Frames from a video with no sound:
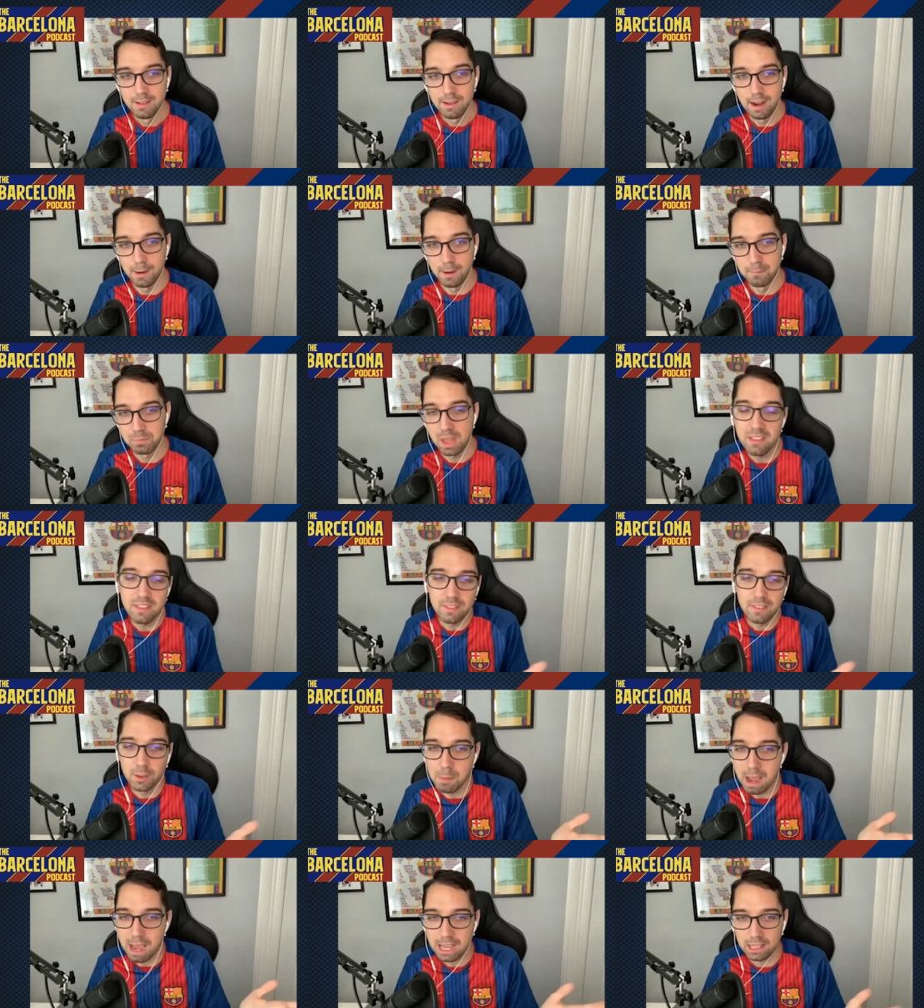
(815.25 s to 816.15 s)
Um, and
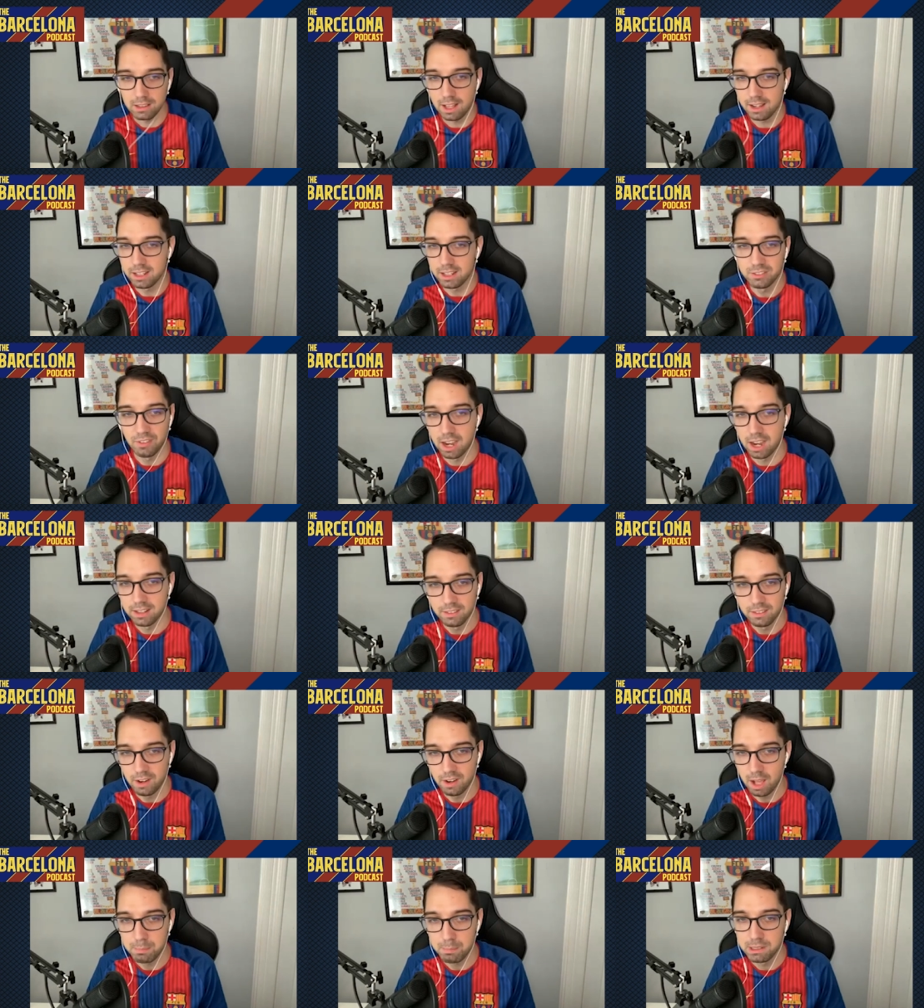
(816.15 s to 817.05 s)
then their back line is fine.
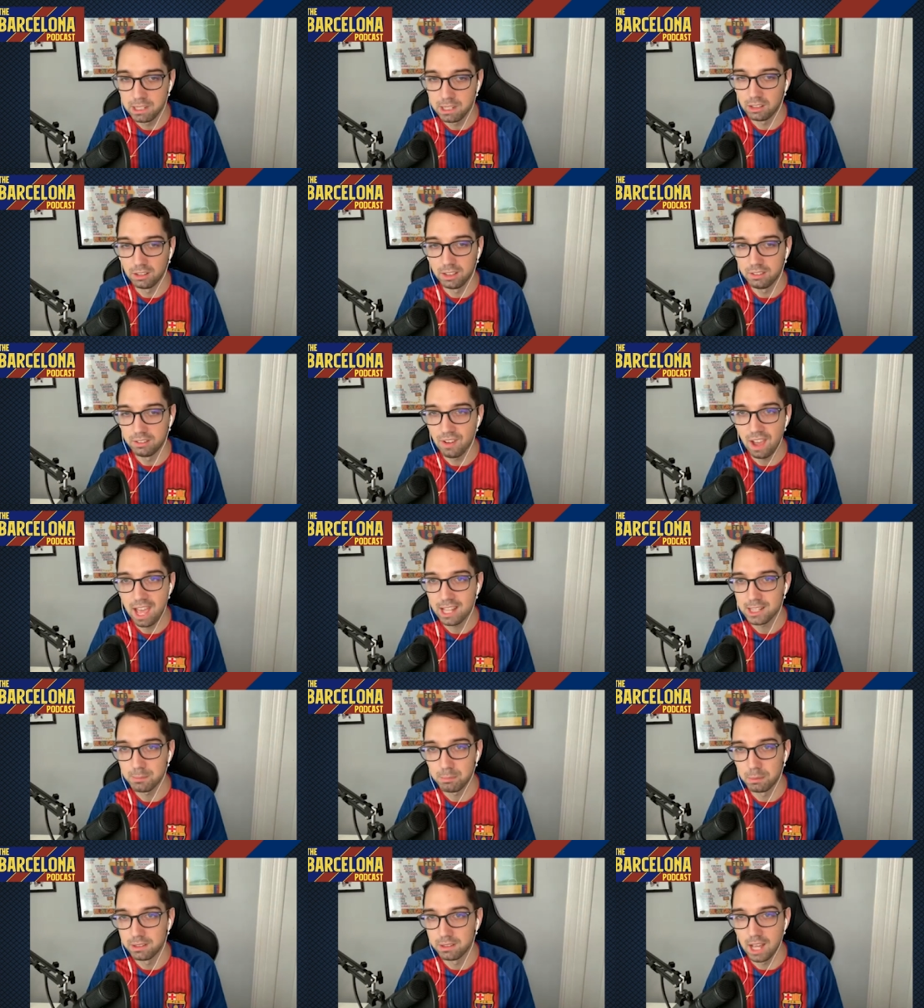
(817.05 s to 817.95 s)
They're not particularly
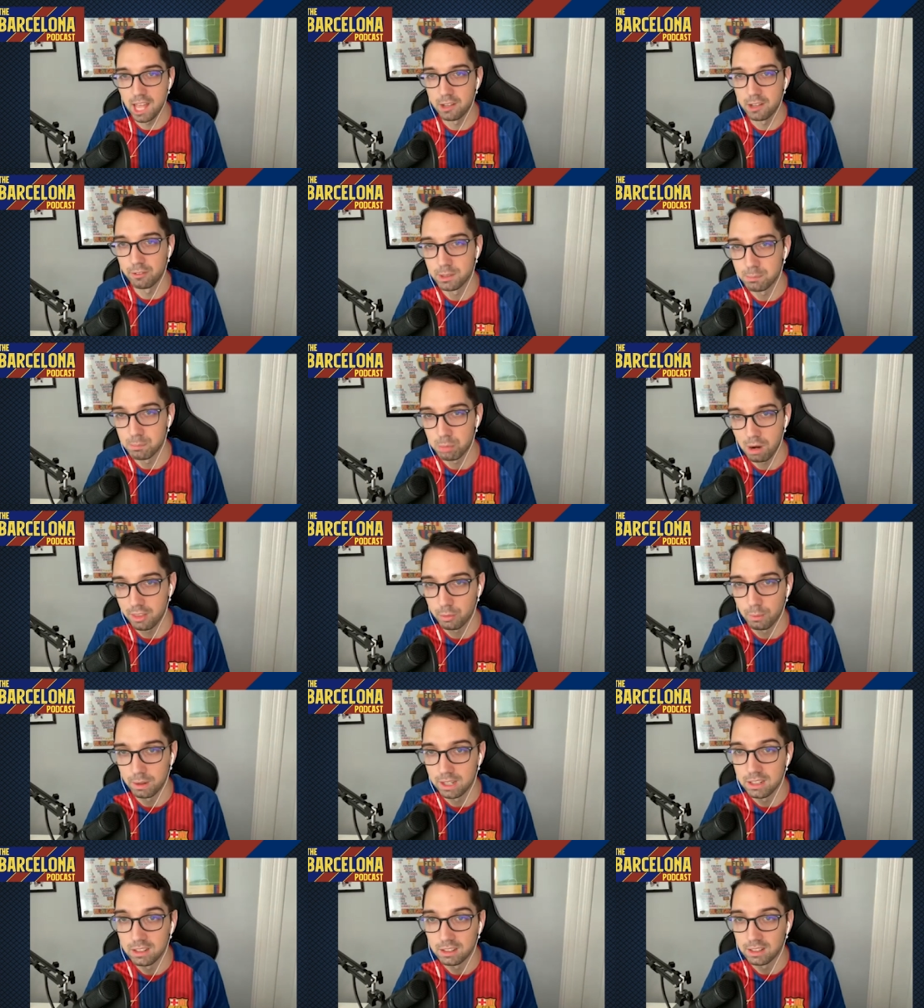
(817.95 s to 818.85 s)
fast, but neither is
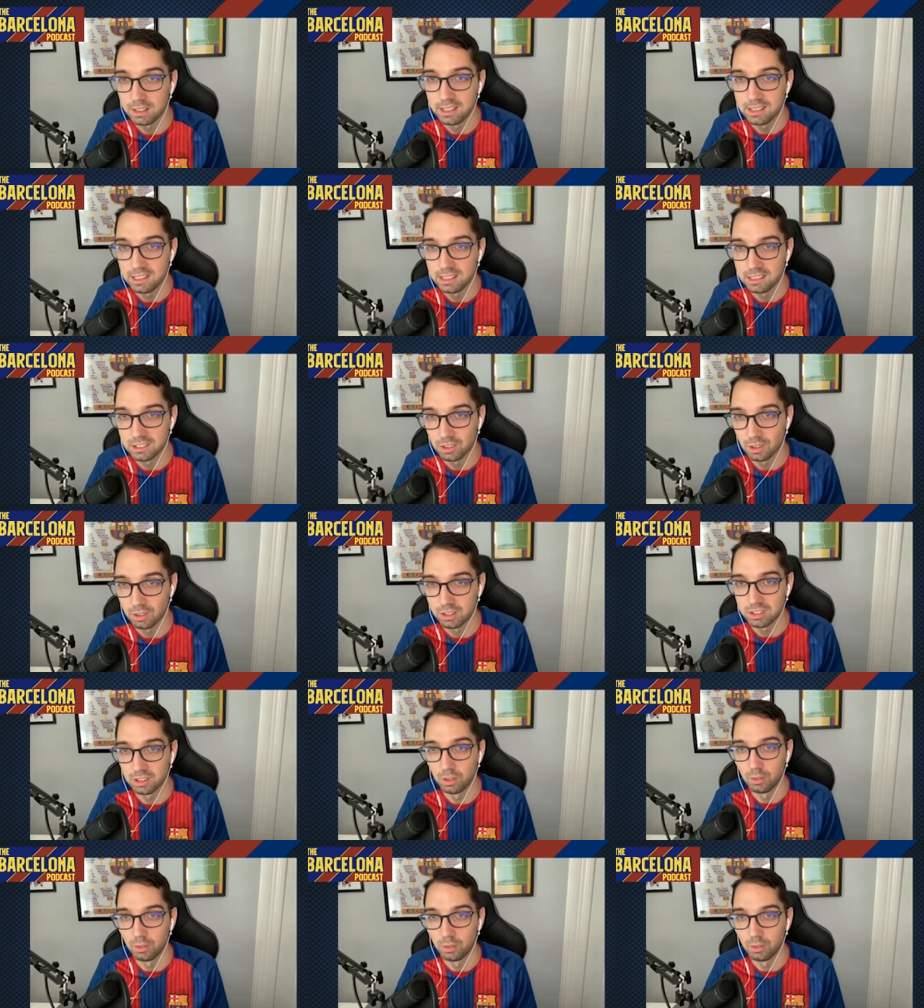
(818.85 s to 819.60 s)
Braithwaite in case he starts.